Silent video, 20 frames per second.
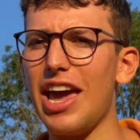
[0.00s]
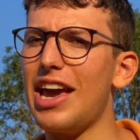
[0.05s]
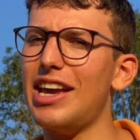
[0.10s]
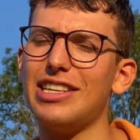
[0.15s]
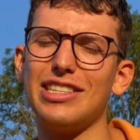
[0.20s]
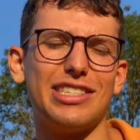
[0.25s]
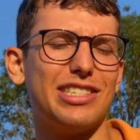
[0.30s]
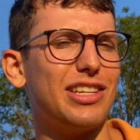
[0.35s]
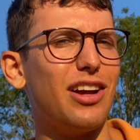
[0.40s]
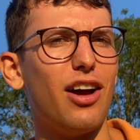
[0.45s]
It
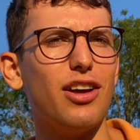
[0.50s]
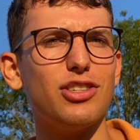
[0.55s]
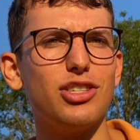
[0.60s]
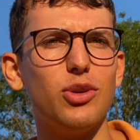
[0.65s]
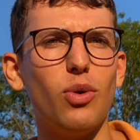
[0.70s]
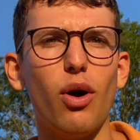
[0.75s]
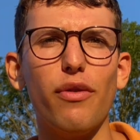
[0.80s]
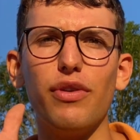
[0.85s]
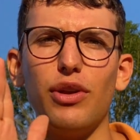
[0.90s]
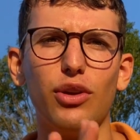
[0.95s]
starts you
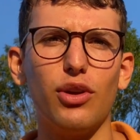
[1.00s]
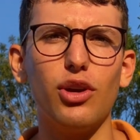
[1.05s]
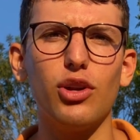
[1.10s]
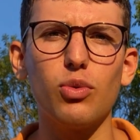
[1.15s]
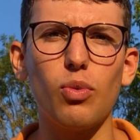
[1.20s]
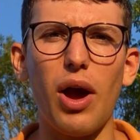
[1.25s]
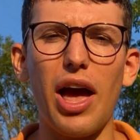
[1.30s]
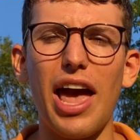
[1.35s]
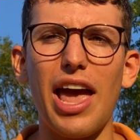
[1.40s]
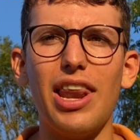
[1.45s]
off in a good
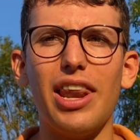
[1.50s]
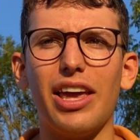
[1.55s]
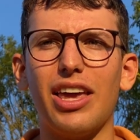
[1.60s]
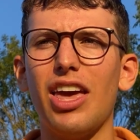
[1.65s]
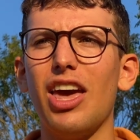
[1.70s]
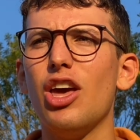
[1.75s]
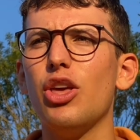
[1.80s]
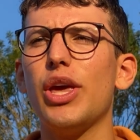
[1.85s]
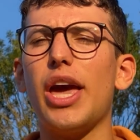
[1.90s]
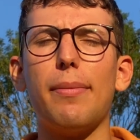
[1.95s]
way. Like
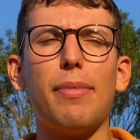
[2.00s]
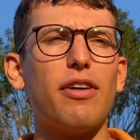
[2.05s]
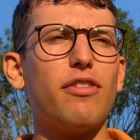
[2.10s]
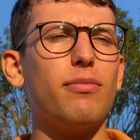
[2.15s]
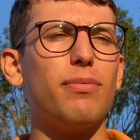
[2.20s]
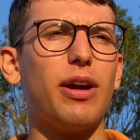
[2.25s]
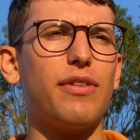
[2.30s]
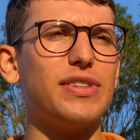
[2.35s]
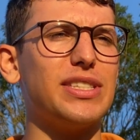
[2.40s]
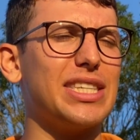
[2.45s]
you get back from
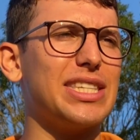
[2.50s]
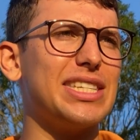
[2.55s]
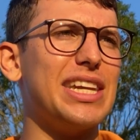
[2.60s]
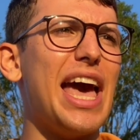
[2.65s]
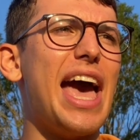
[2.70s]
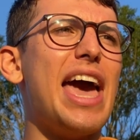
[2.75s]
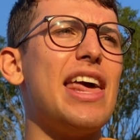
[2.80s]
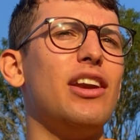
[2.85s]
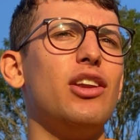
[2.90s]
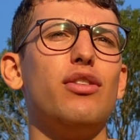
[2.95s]
breakfast, it's
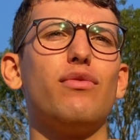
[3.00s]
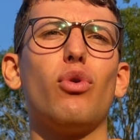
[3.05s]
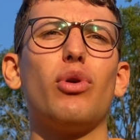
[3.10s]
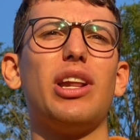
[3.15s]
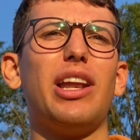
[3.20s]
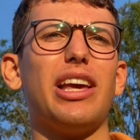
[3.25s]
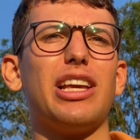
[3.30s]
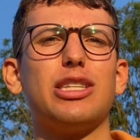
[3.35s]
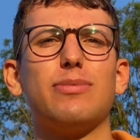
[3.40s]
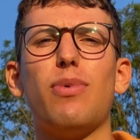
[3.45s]
10 and you've already
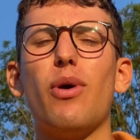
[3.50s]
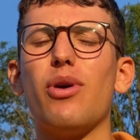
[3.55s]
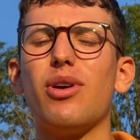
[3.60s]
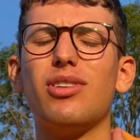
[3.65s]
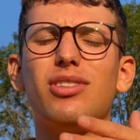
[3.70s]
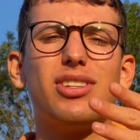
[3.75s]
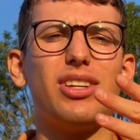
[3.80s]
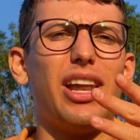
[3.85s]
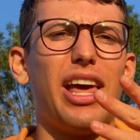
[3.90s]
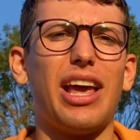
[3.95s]
like
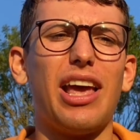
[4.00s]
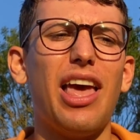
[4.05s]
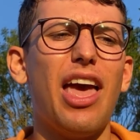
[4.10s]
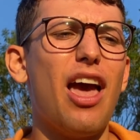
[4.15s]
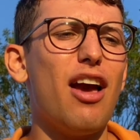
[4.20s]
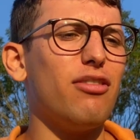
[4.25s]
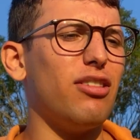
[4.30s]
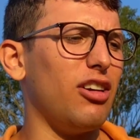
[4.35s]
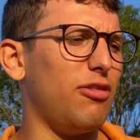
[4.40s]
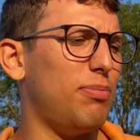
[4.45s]
spoken to like
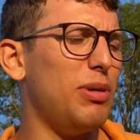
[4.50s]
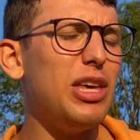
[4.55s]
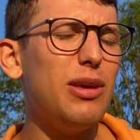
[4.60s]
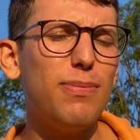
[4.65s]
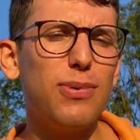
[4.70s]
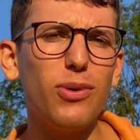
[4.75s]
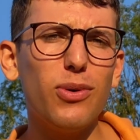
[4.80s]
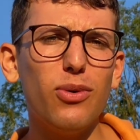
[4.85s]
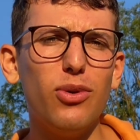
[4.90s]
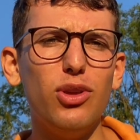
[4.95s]
5
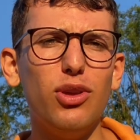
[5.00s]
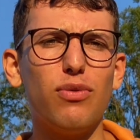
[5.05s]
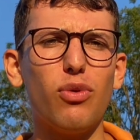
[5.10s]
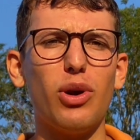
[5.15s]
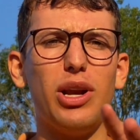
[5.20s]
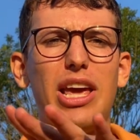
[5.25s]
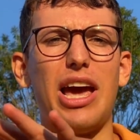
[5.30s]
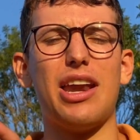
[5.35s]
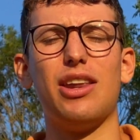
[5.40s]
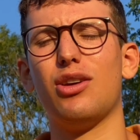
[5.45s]
people. You've
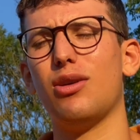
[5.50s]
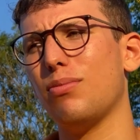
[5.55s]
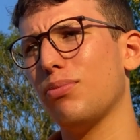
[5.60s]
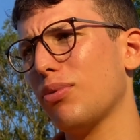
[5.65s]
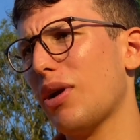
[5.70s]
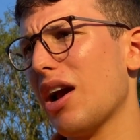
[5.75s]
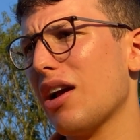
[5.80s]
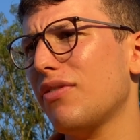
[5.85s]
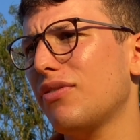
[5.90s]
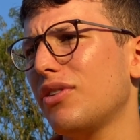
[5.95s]
already had a good
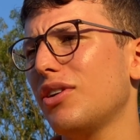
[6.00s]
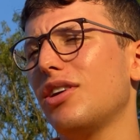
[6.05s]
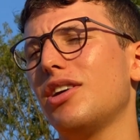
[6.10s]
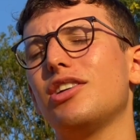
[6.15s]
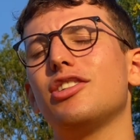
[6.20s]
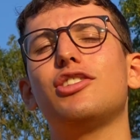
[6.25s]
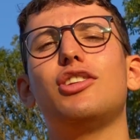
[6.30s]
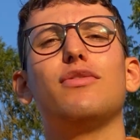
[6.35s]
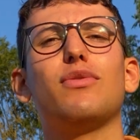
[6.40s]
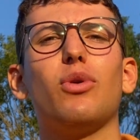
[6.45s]

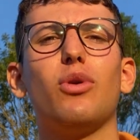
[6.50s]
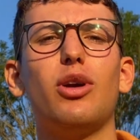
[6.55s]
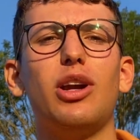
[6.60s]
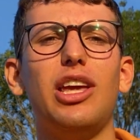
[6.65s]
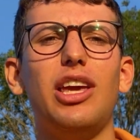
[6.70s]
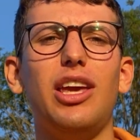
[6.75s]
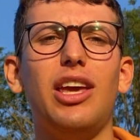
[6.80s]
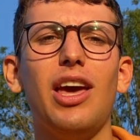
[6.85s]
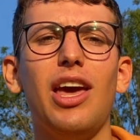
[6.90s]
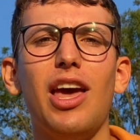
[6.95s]
breakfast. You've
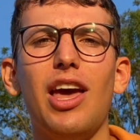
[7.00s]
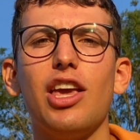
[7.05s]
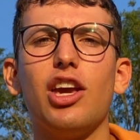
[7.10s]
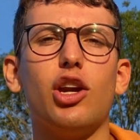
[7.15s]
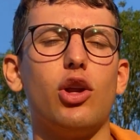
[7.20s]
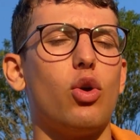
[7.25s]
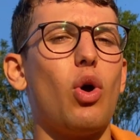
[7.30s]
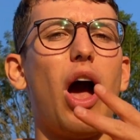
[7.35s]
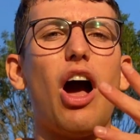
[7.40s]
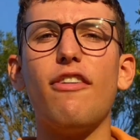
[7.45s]
already, you
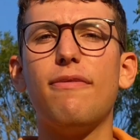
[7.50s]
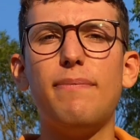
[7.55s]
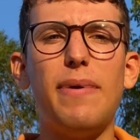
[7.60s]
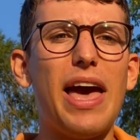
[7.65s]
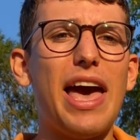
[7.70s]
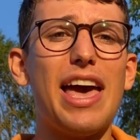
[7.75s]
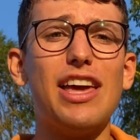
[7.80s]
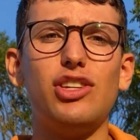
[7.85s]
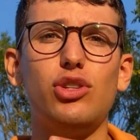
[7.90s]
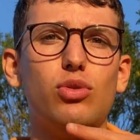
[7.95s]
know, got out of
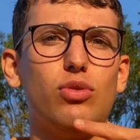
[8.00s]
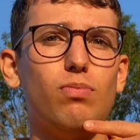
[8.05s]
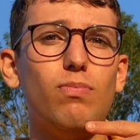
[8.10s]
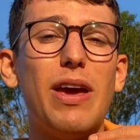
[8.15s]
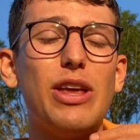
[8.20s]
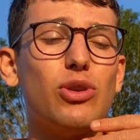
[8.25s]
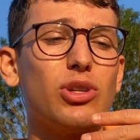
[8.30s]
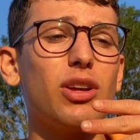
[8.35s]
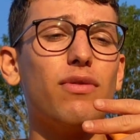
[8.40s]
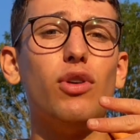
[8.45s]
bed. You've made
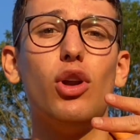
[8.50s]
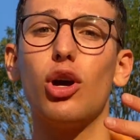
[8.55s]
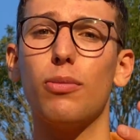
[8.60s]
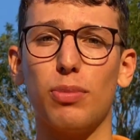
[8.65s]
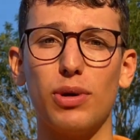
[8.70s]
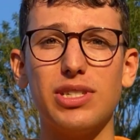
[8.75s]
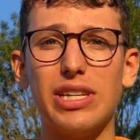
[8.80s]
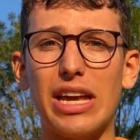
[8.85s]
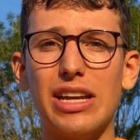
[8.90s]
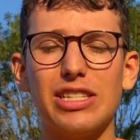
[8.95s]
yourself look
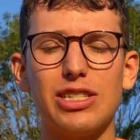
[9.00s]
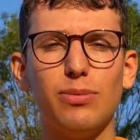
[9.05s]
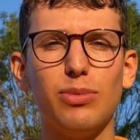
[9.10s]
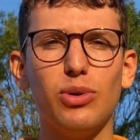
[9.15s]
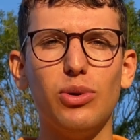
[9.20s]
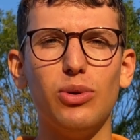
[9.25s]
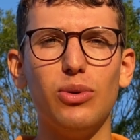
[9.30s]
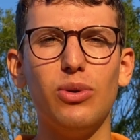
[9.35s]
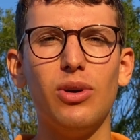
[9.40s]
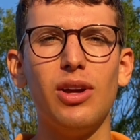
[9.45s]

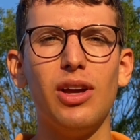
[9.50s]
presentable.